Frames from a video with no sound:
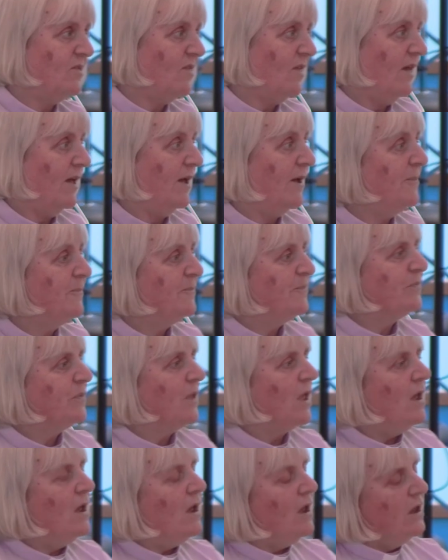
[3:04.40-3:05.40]
there.
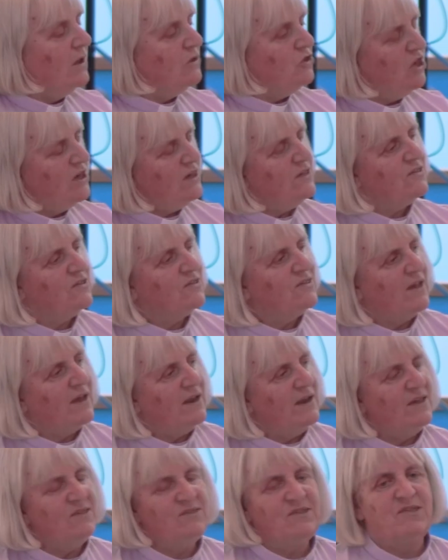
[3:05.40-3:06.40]
Jesus
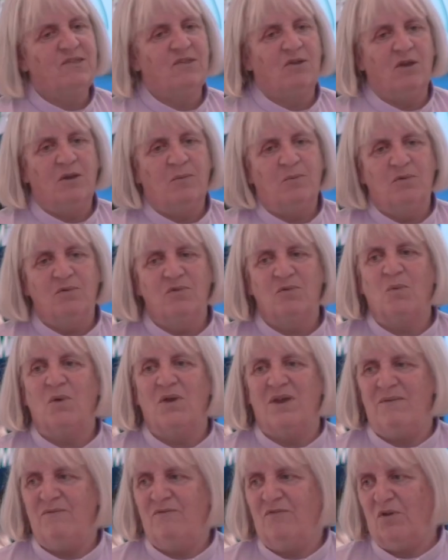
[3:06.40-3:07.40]
and his disciples were
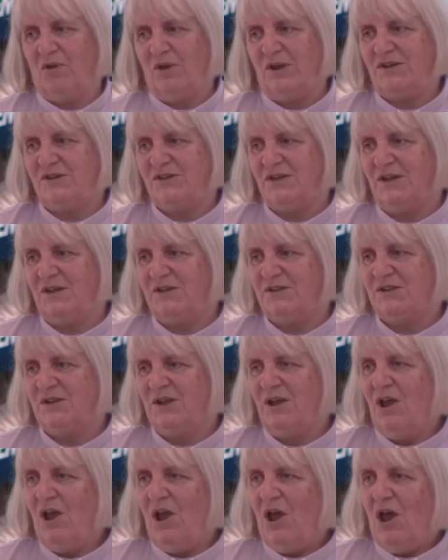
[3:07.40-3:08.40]
invited.
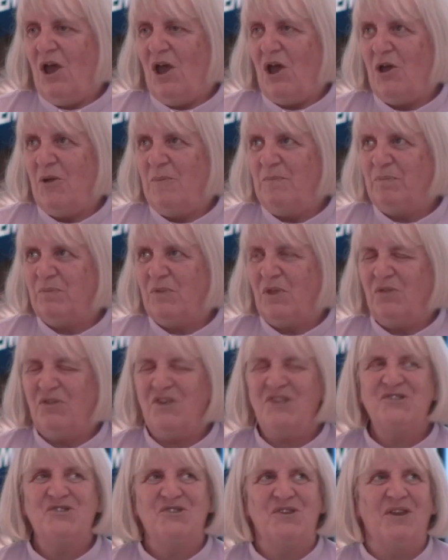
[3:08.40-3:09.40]

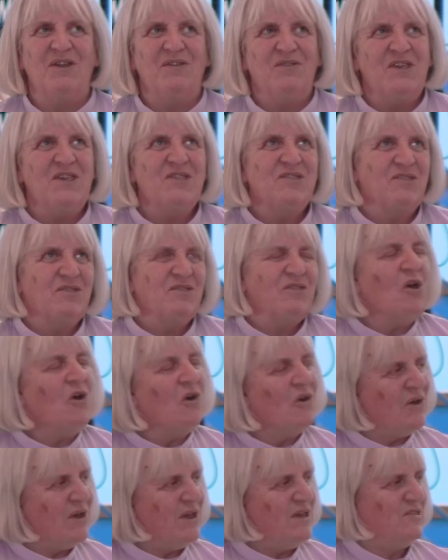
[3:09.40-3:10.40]
This
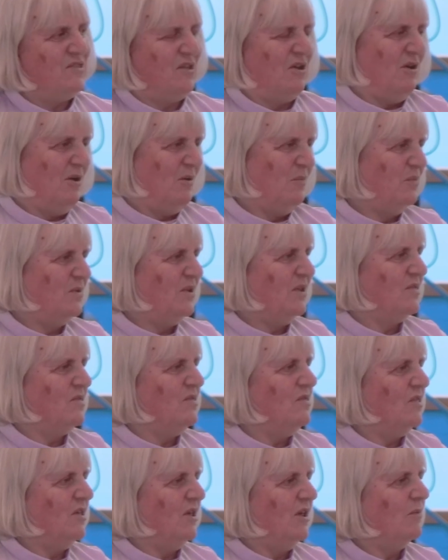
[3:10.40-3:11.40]
ties up,
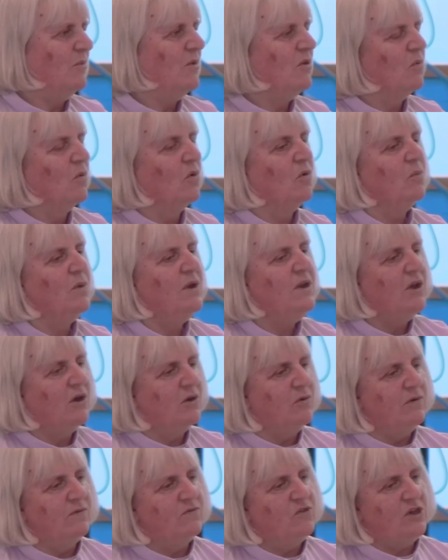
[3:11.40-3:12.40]
doesn't it, with what we
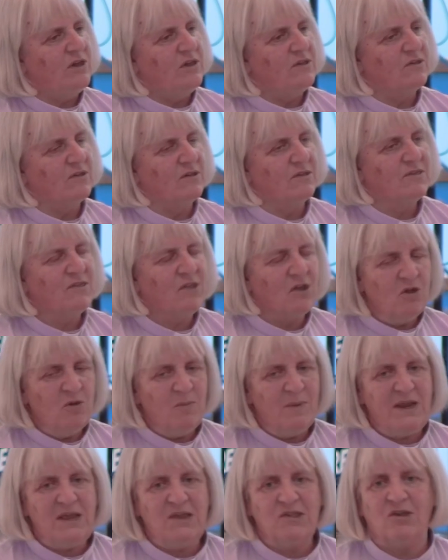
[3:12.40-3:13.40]
know of Jesus. So
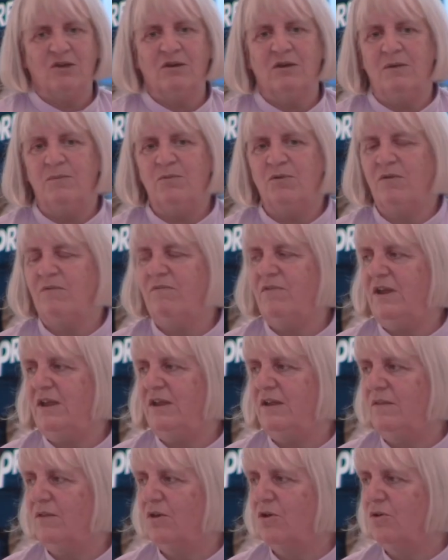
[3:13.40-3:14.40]
many times you read
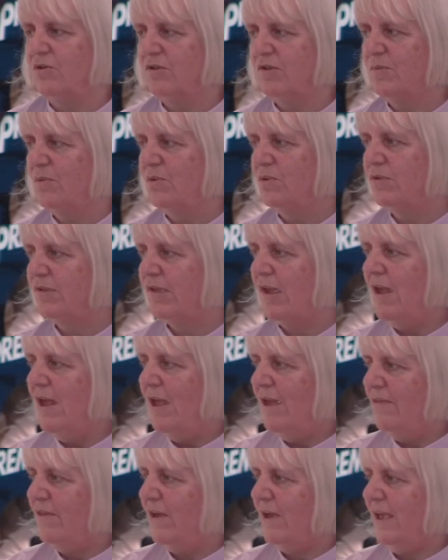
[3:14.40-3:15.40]
in the Gospels
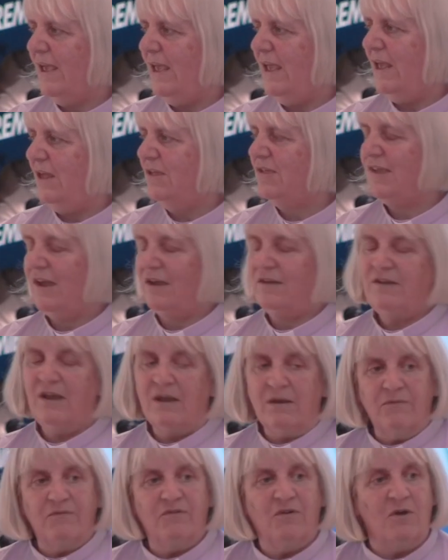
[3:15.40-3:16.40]
that he sat
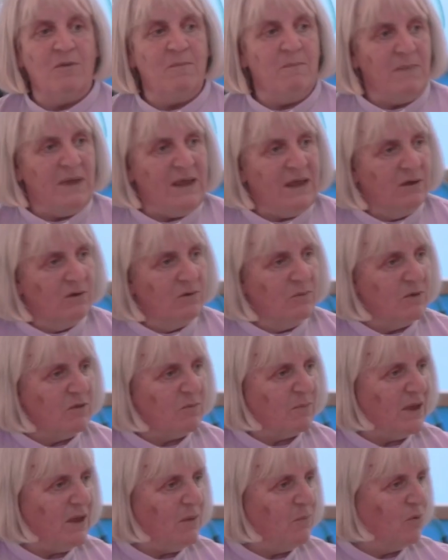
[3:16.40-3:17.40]
down for a meal with
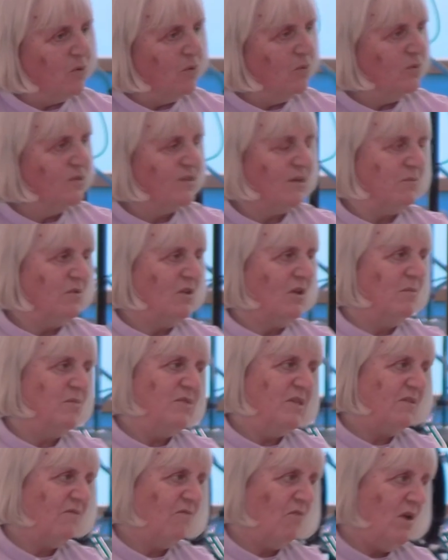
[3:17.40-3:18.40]
people, sometimes
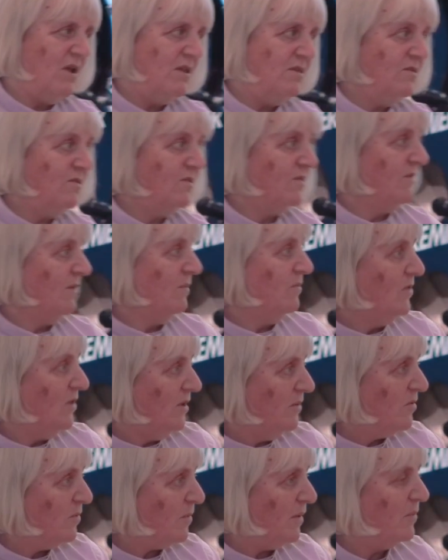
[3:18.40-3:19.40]
his friends,
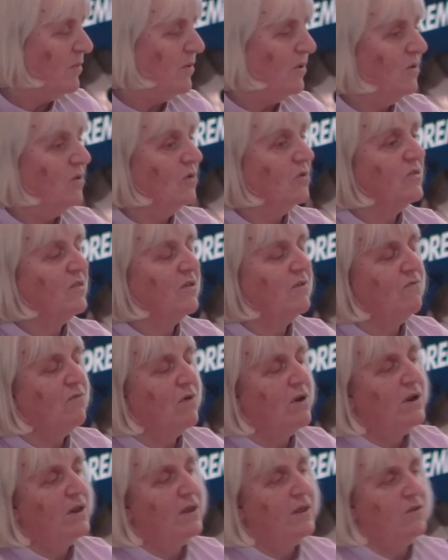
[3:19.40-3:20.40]
sometimes people who are not so
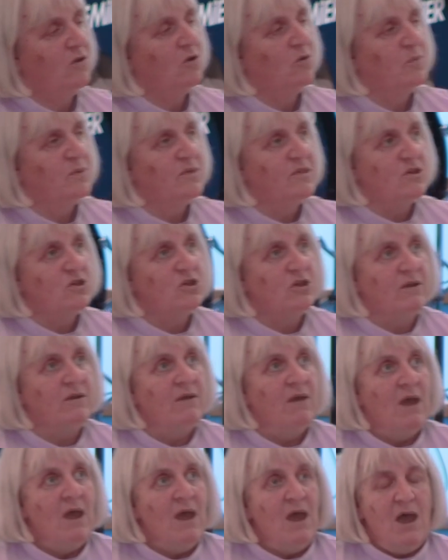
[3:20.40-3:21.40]
friendly, the opposition.
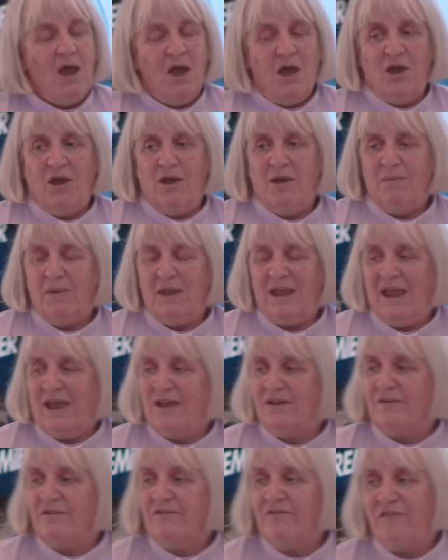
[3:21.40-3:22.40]
He
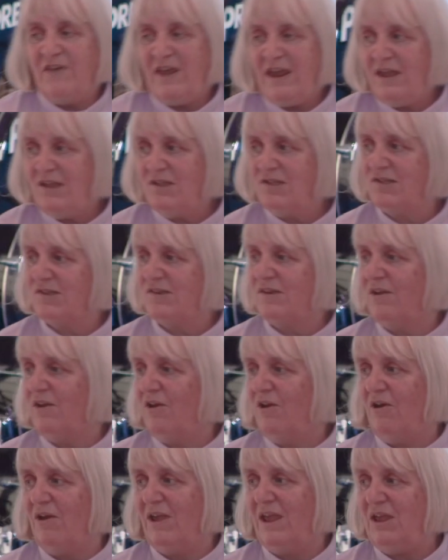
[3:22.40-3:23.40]
had a feast.
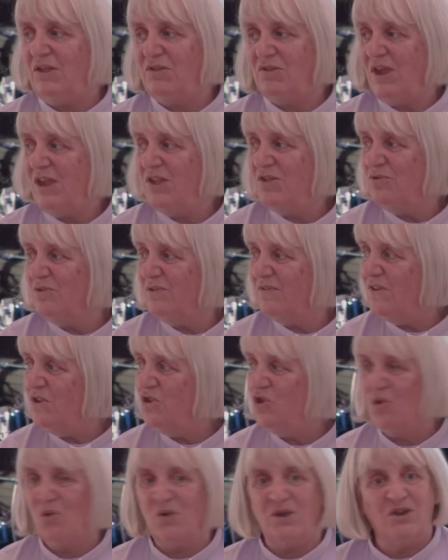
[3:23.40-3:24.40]
He sort of
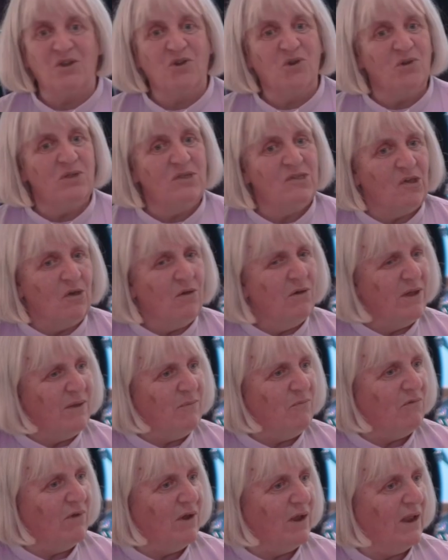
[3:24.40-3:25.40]
enjoyed a good
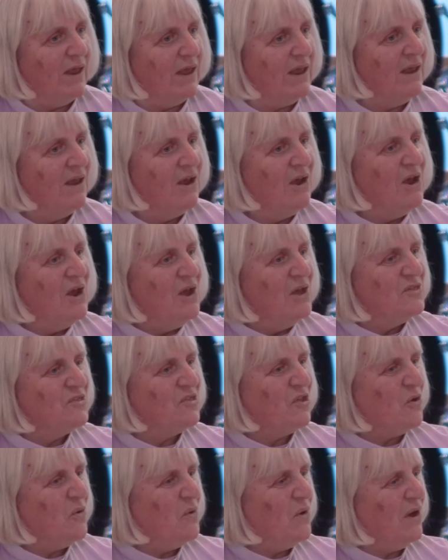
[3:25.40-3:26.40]
time, really.
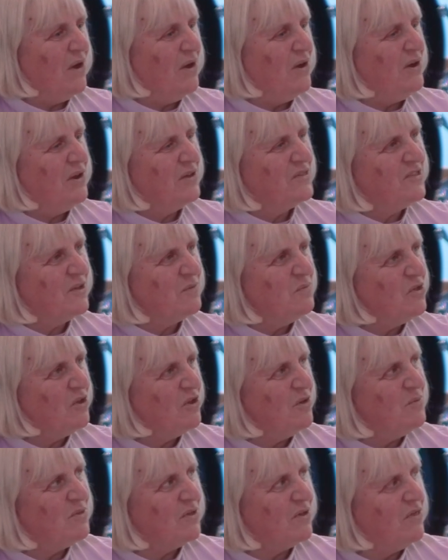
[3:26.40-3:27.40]
So,
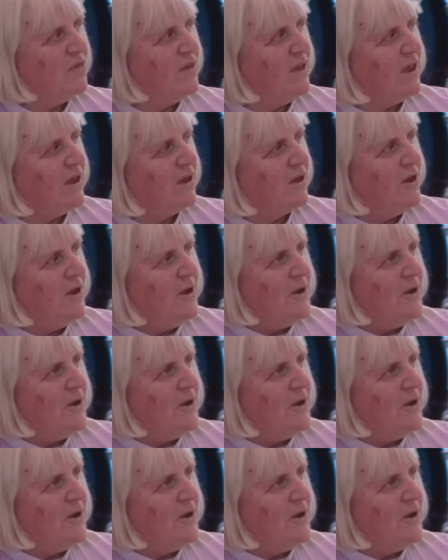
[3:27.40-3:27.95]
sometimes I think